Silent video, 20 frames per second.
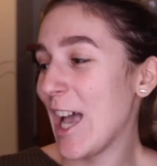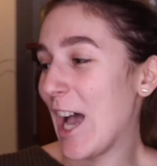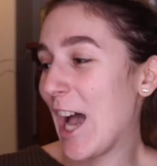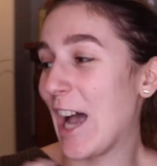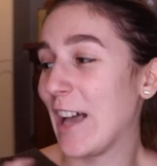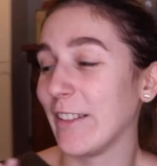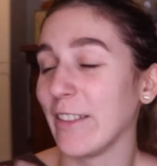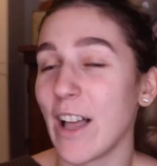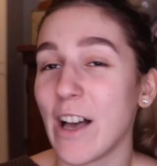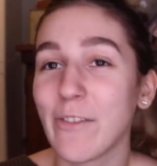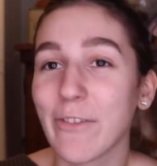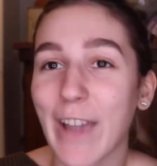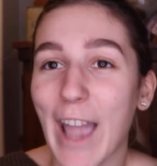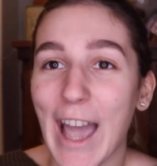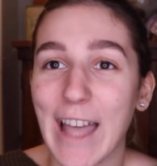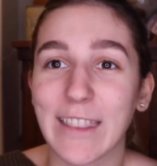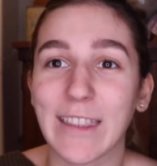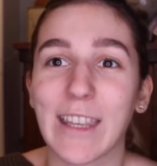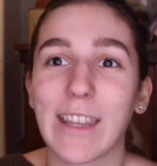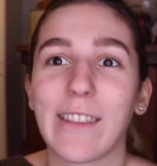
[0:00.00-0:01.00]
I love
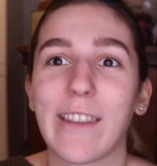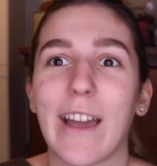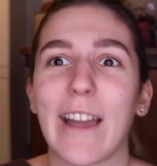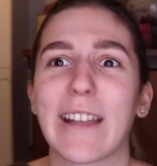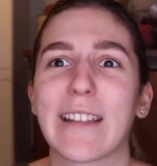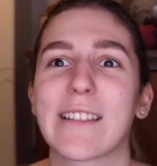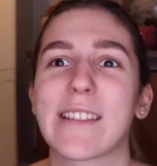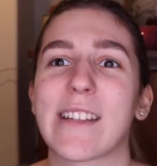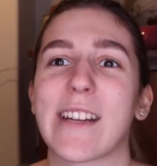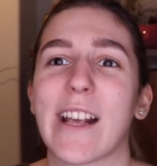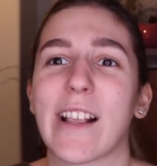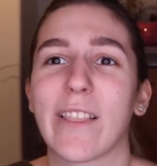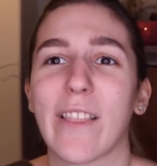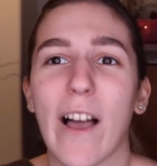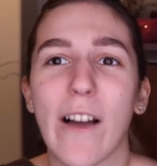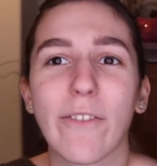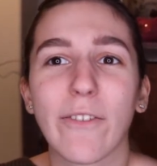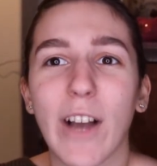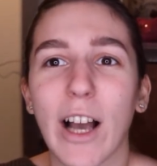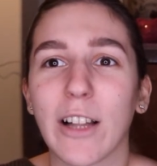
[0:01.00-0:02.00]
KathleenLights and I
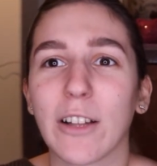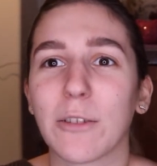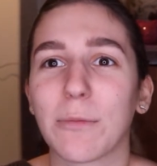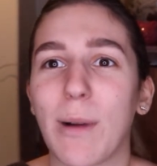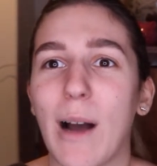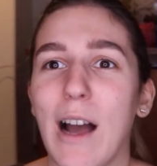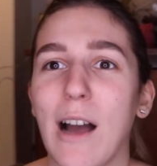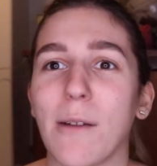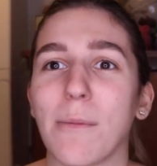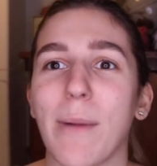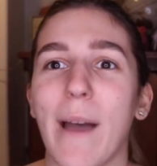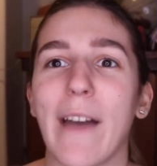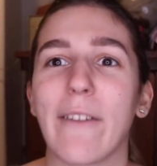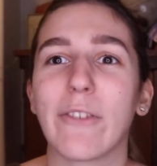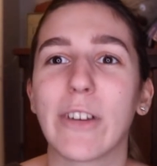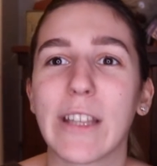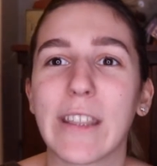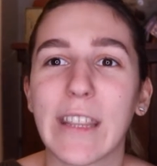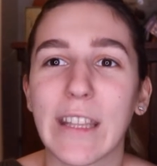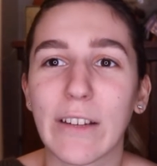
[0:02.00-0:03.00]
love Colourpop.
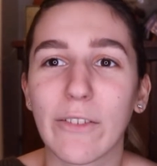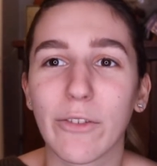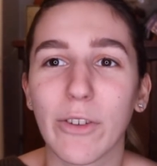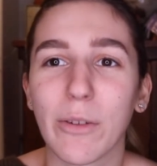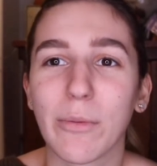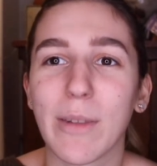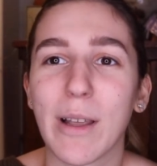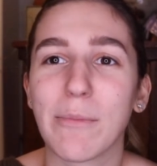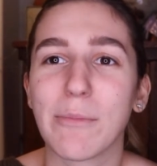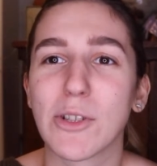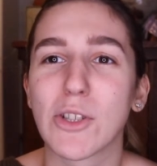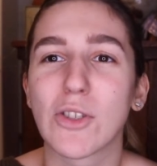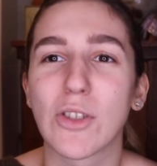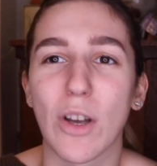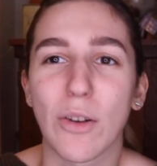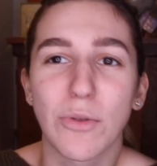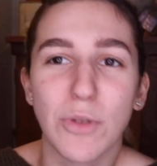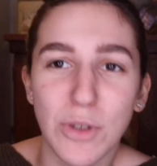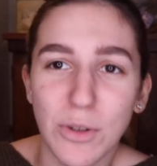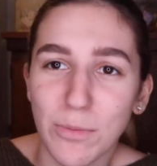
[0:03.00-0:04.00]
Everything from them is
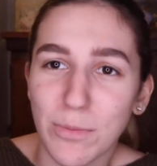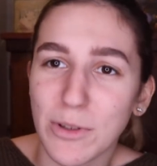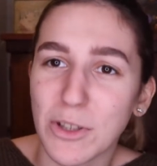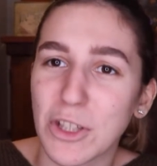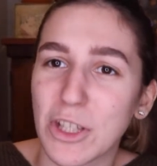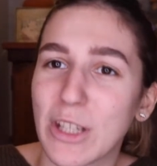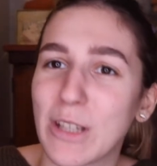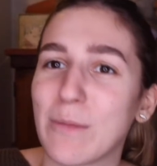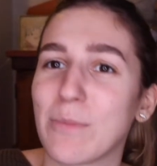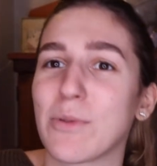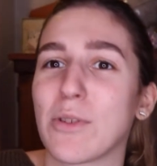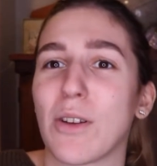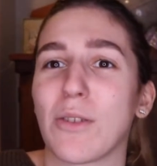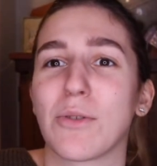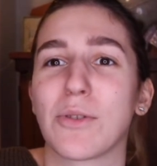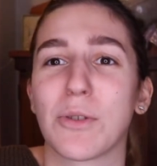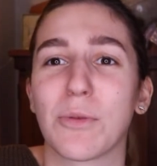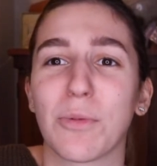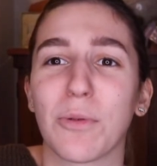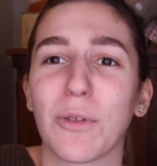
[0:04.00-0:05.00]
so super cheap, so
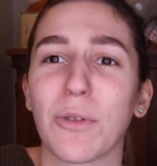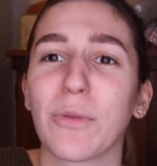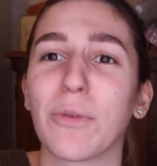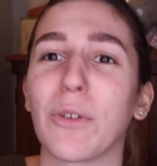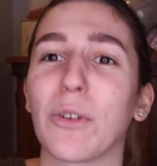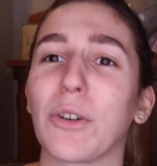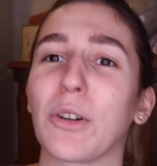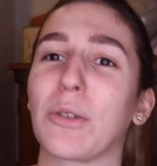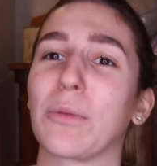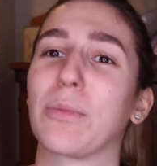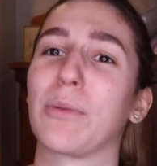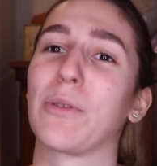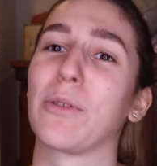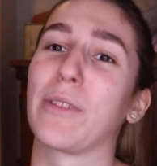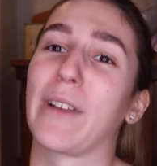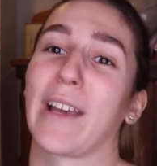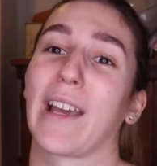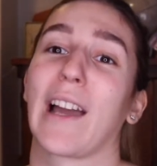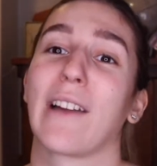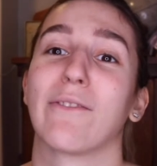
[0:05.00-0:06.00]
super affordable.
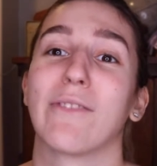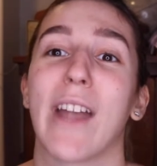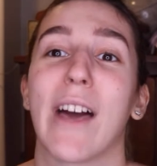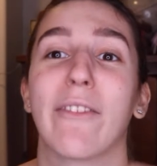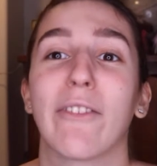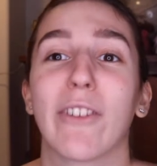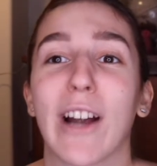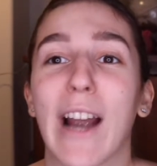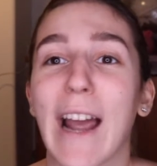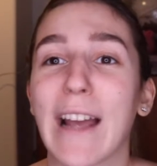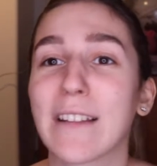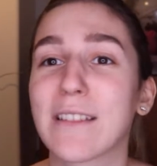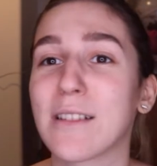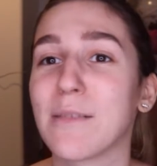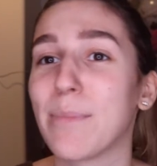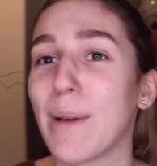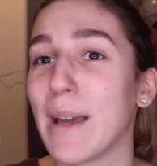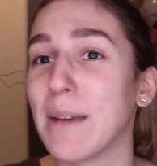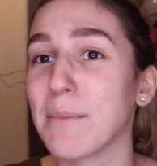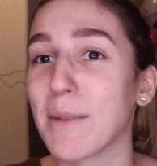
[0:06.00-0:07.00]
Like, I've never had
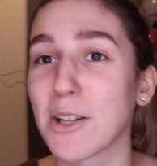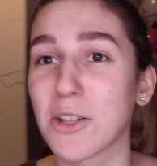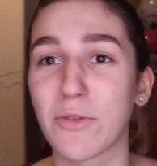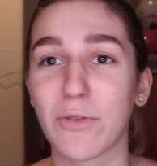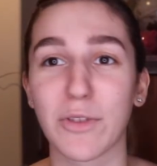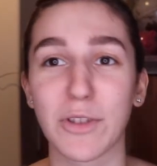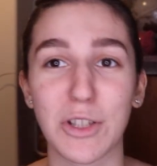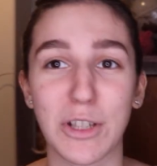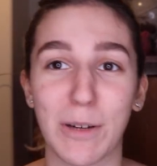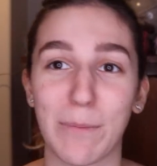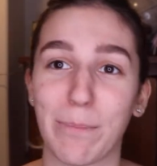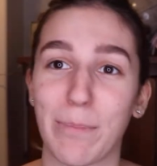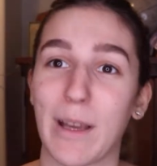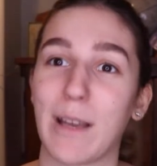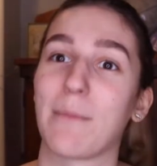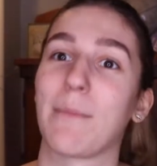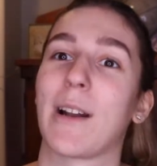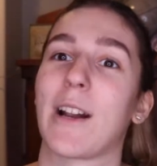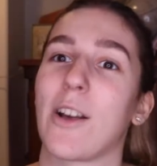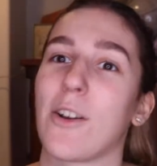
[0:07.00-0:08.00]
to pay much for
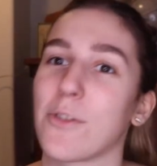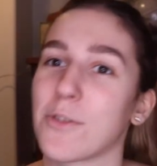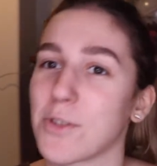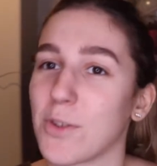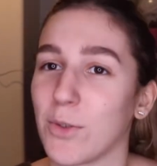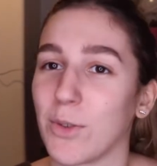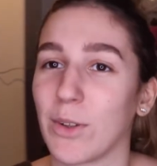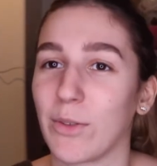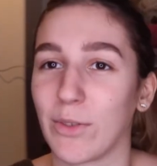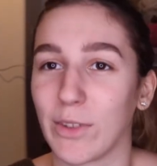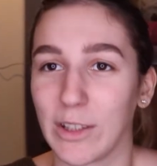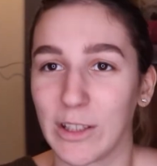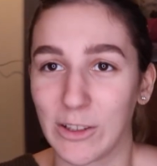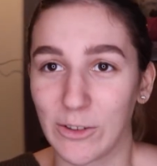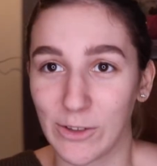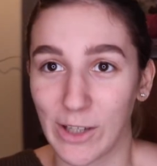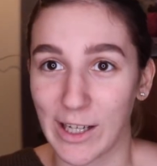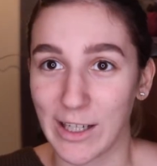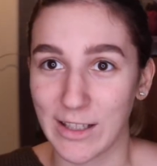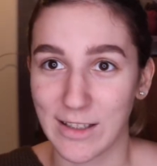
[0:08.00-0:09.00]
shipping, but I also live in the
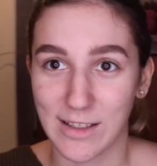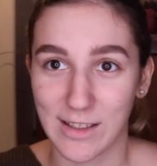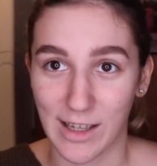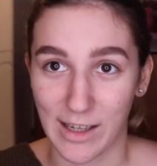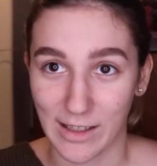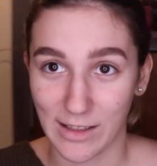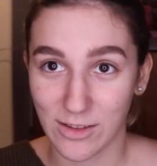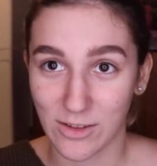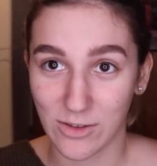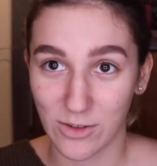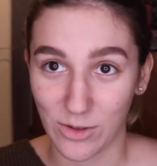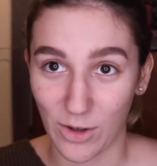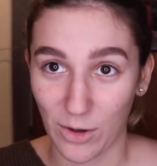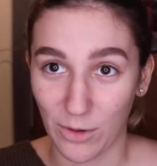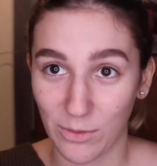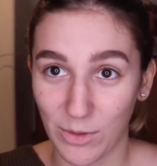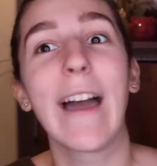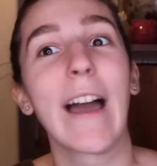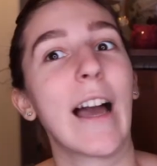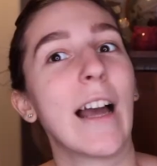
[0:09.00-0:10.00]
United States,
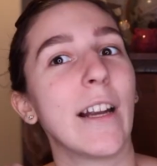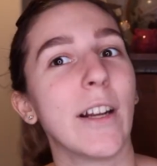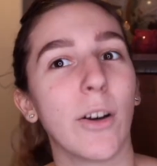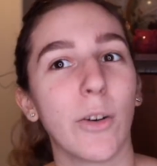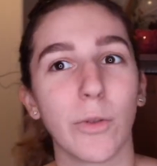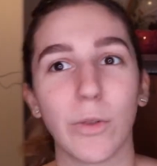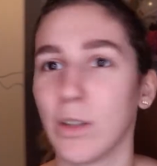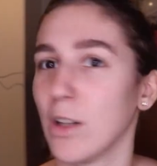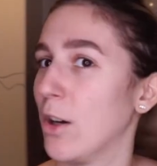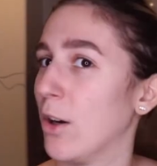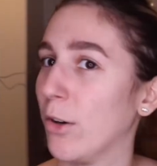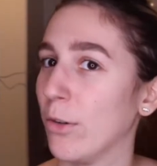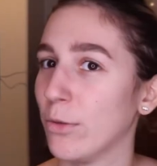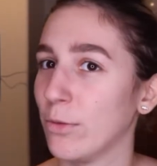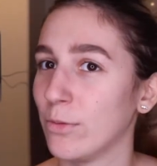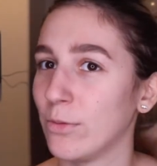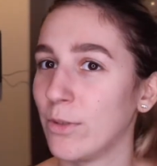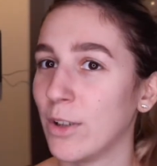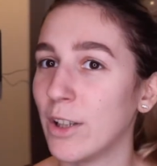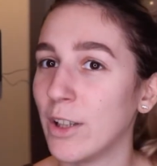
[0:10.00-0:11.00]
so I don't
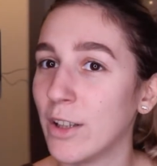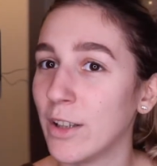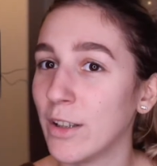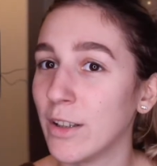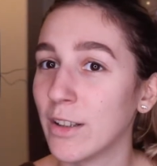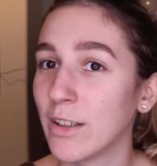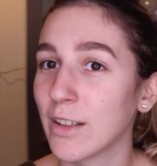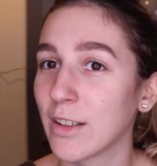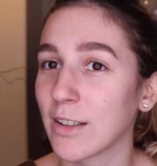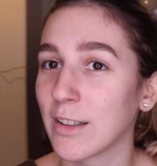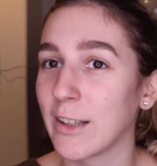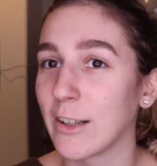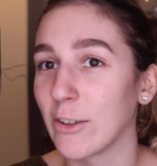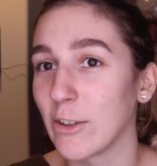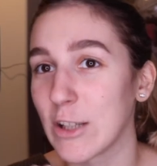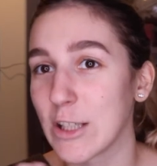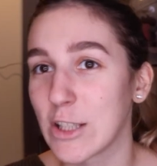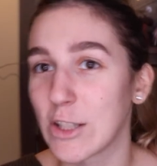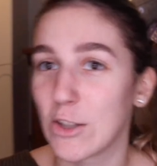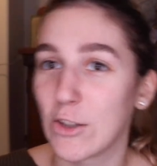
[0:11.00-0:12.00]
know
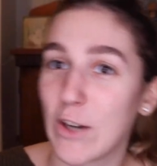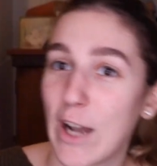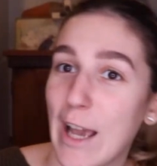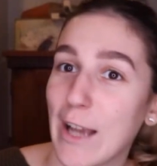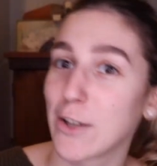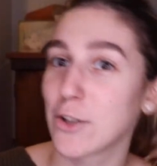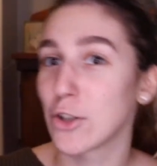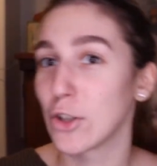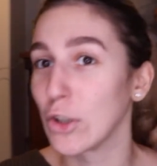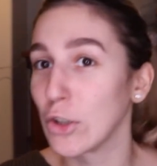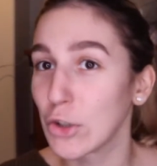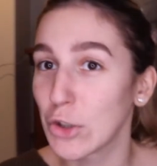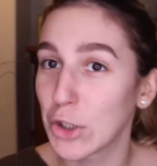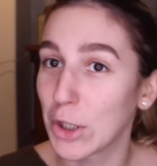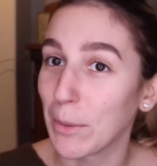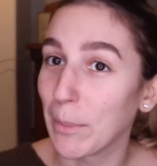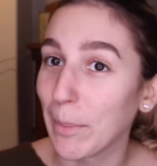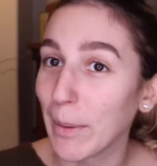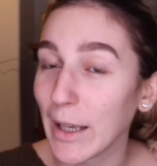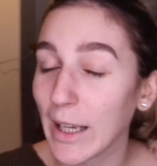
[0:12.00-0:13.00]
their international
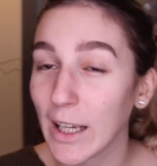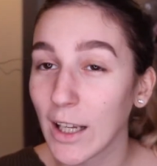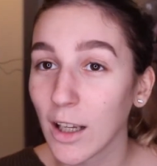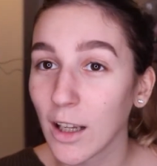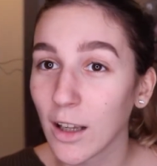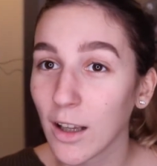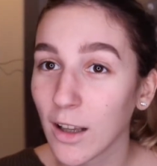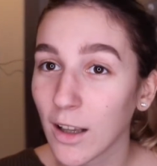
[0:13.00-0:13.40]
shipping